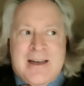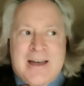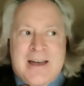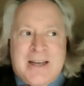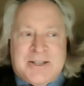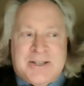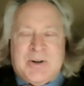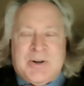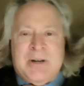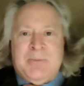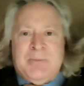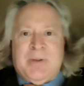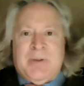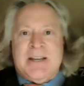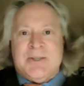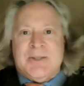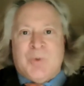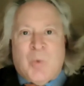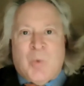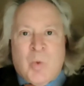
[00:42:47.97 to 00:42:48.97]
A screenplay
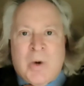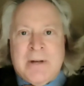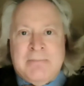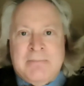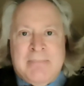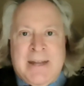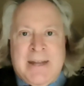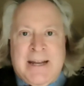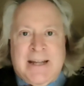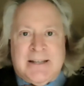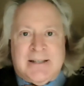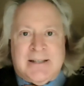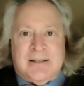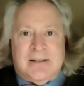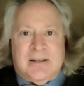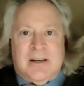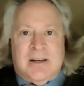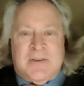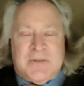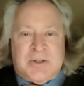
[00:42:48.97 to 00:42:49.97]
is 1 minute
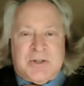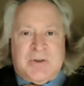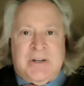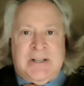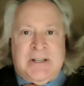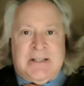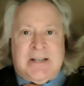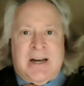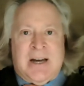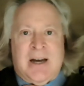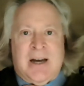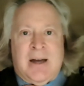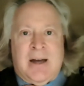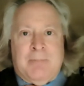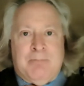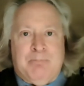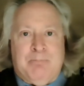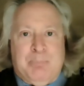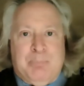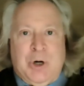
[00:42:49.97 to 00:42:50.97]
of screen
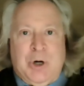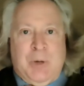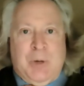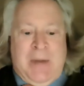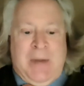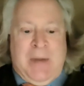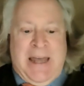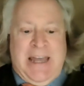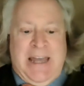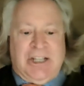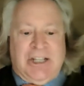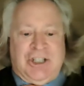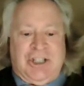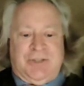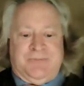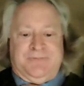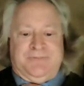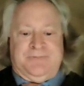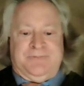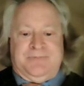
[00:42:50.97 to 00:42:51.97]
time per
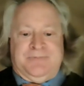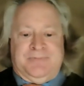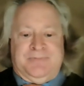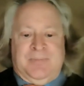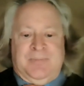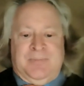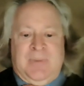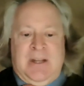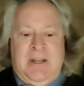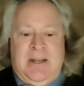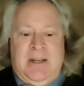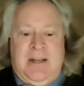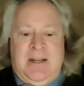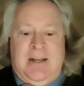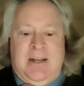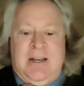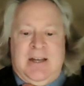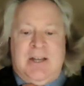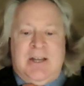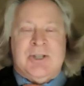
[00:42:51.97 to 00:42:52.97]
page.
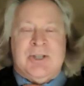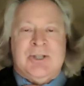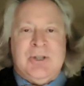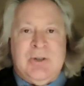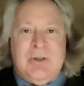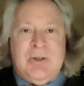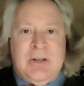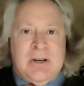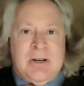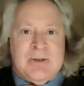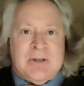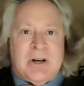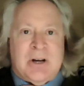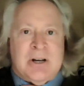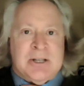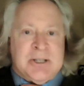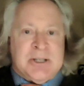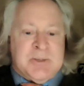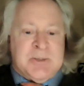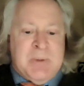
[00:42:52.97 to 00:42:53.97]
Studios
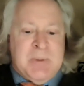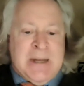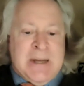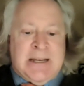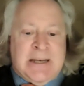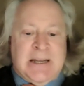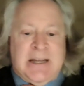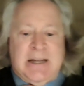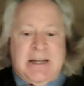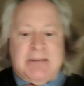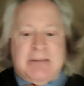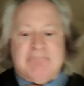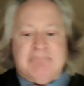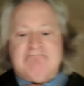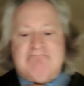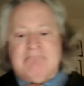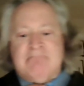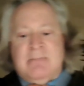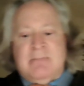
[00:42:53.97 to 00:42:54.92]
are spending